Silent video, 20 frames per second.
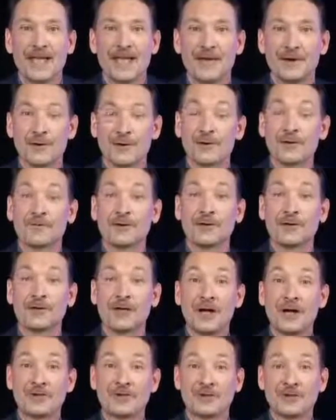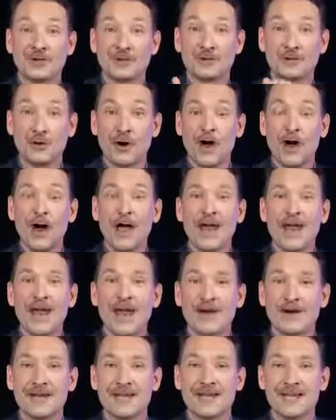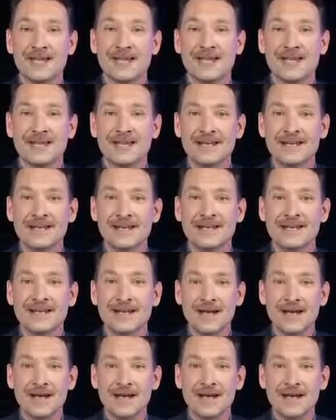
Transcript: In order for your lungs to draw air in,